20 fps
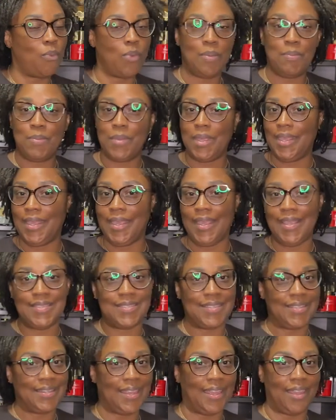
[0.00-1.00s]
with me
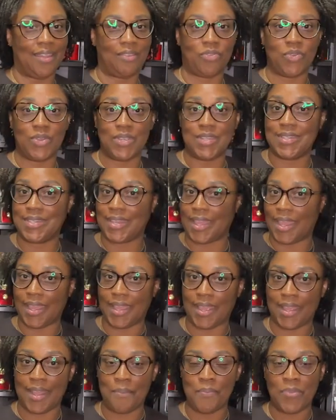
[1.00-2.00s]
each and every
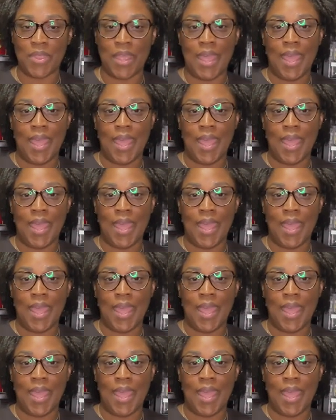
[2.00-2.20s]
day